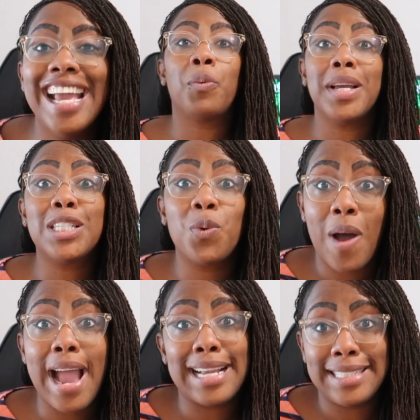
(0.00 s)
The reason
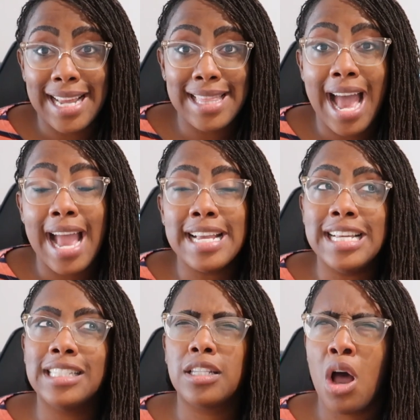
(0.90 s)
why I say that
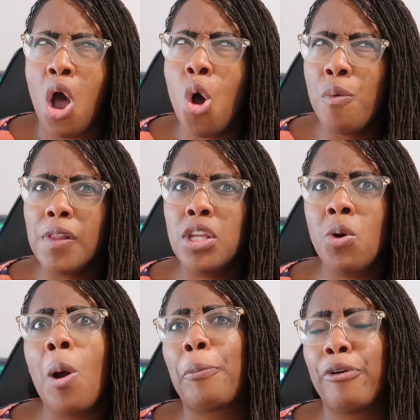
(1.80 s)
is hopefully what